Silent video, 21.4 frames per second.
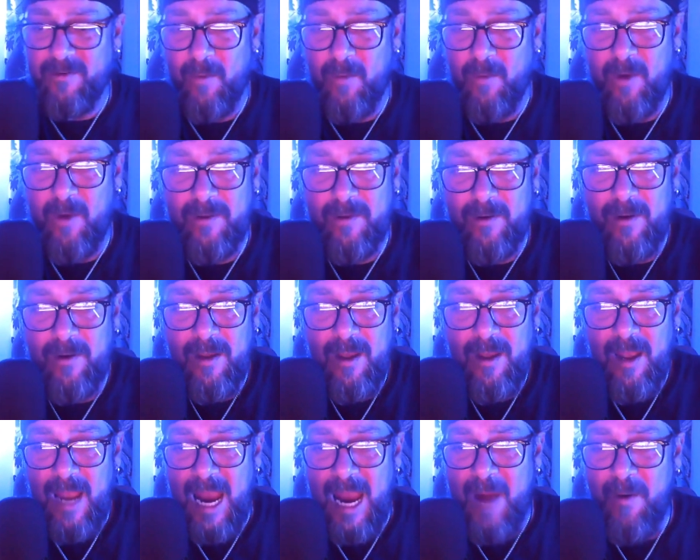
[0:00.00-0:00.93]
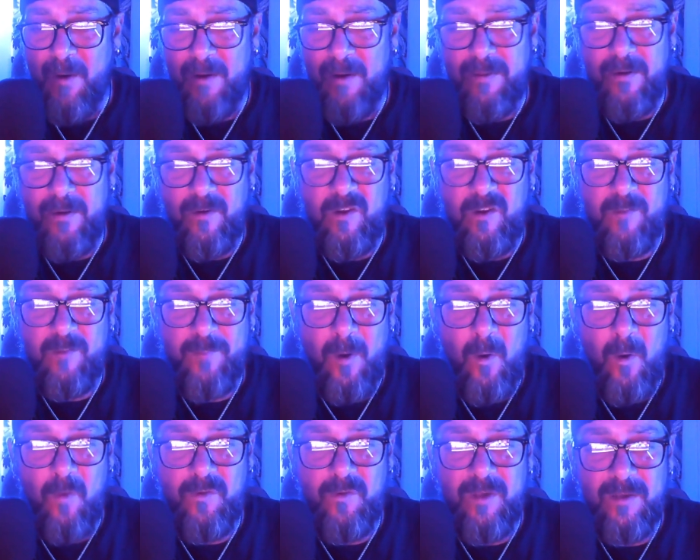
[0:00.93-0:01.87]
I rather. I rather
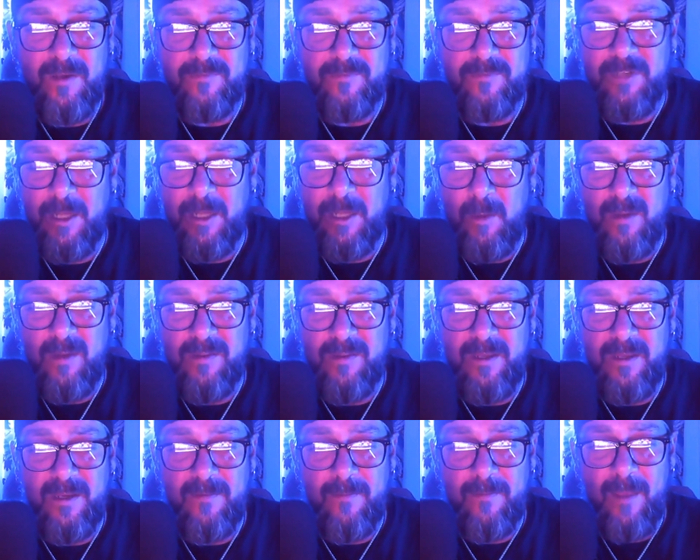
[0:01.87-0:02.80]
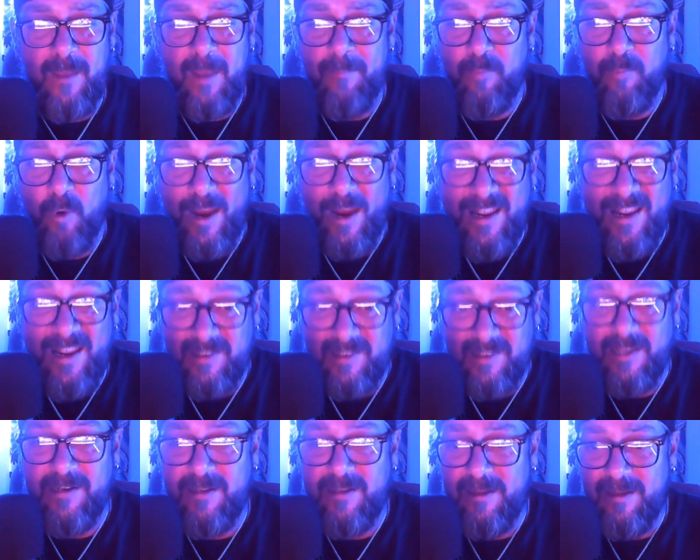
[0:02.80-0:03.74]
expose it, deal with it, embrace
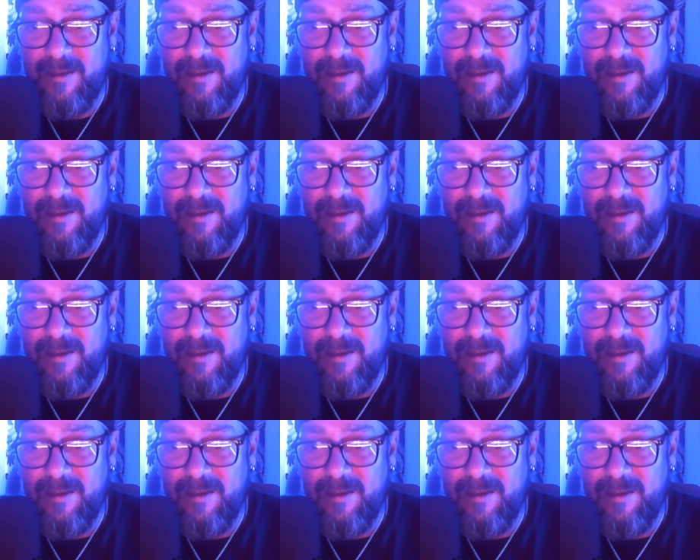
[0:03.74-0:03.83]
it,